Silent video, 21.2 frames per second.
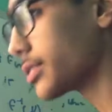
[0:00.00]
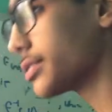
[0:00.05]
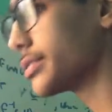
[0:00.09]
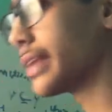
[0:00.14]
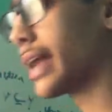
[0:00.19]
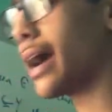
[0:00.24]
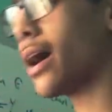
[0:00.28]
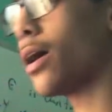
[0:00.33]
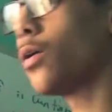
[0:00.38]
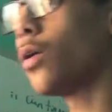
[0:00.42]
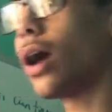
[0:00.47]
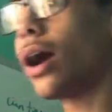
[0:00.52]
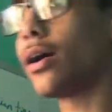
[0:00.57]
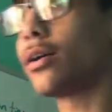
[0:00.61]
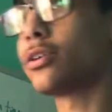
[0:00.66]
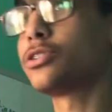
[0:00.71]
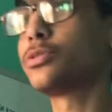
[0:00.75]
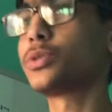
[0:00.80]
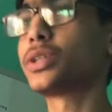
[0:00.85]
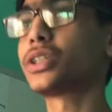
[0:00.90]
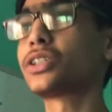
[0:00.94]
Now, I
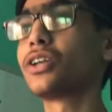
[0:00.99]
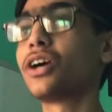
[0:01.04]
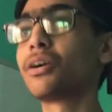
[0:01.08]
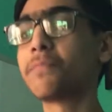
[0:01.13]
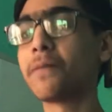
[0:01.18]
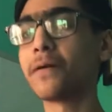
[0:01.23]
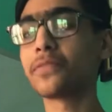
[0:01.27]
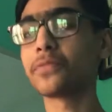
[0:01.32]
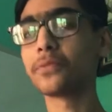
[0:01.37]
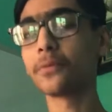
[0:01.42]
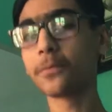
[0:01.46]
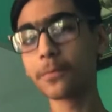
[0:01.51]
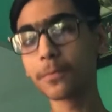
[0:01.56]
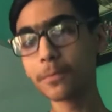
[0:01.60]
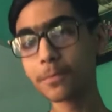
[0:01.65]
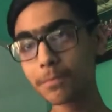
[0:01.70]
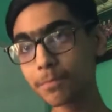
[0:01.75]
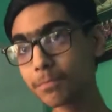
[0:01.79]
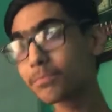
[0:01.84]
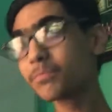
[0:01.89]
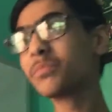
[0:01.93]
actually want to talk about
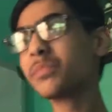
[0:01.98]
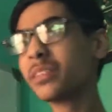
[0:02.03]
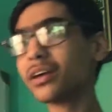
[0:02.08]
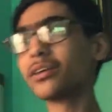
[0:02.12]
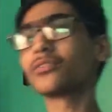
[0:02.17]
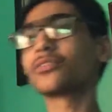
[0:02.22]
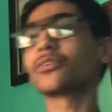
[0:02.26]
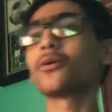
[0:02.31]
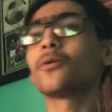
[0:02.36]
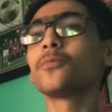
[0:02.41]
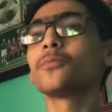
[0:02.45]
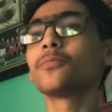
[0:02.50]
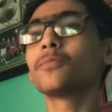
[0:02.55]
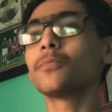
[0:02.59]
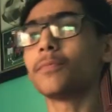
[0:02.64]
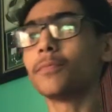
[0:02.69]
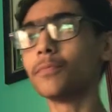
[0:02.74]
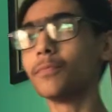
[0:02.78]
the whole